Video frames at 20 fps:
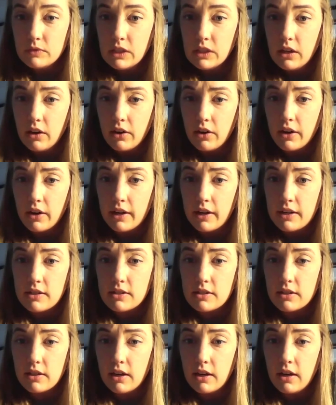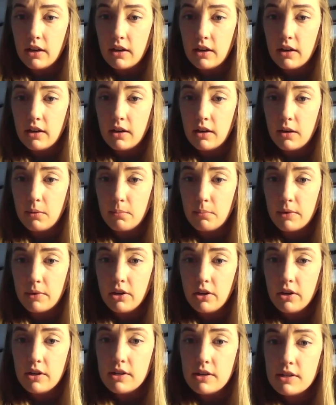All right,
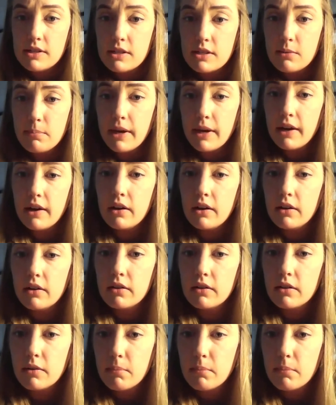curious about